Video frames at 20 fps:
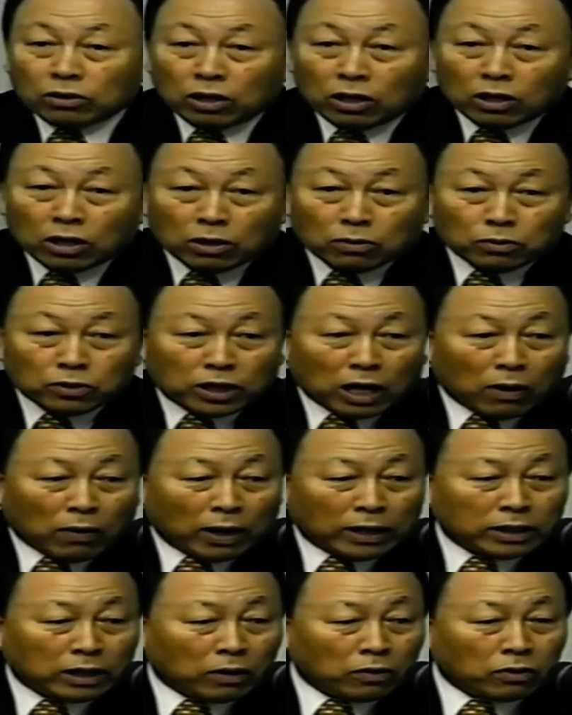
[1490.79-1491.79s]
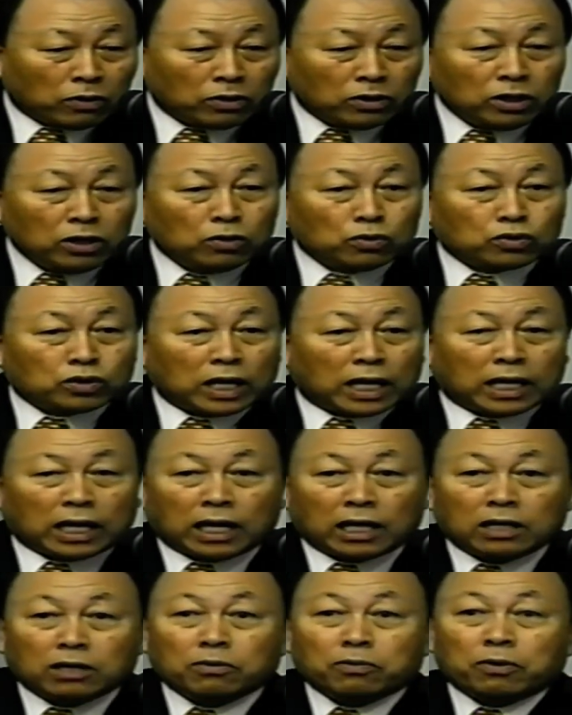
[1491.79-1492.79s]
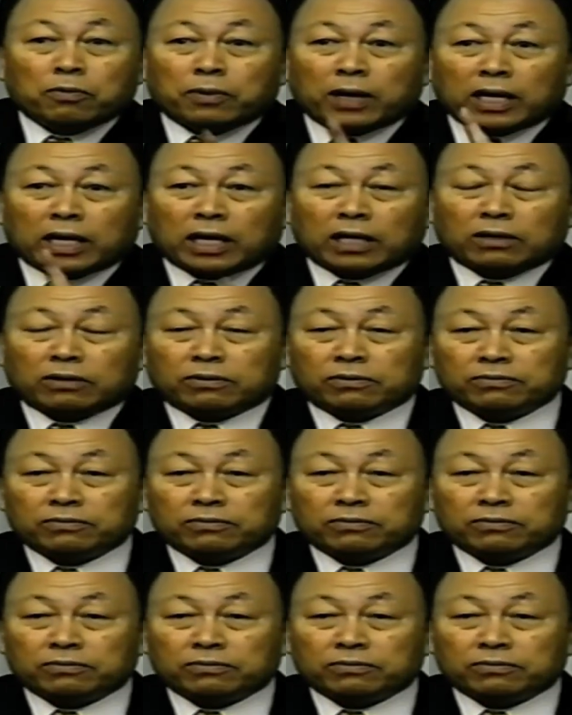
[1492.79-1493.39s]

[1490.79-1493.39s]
Daily you have to exhort each other.